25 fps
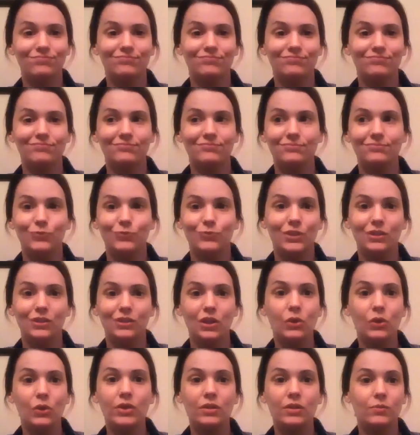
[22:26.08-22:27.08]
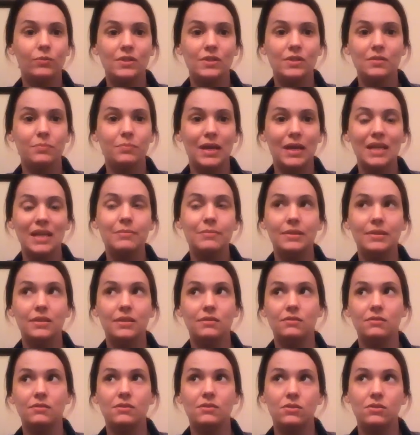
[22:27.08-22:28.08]
When Logan was a baby,
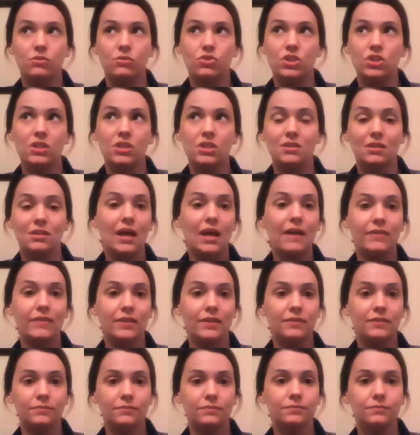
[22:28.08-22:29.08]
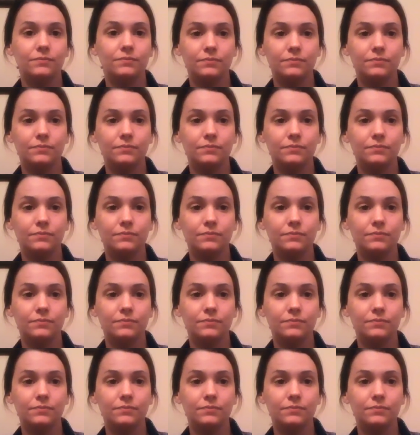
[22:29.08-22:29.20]
and so she's 11.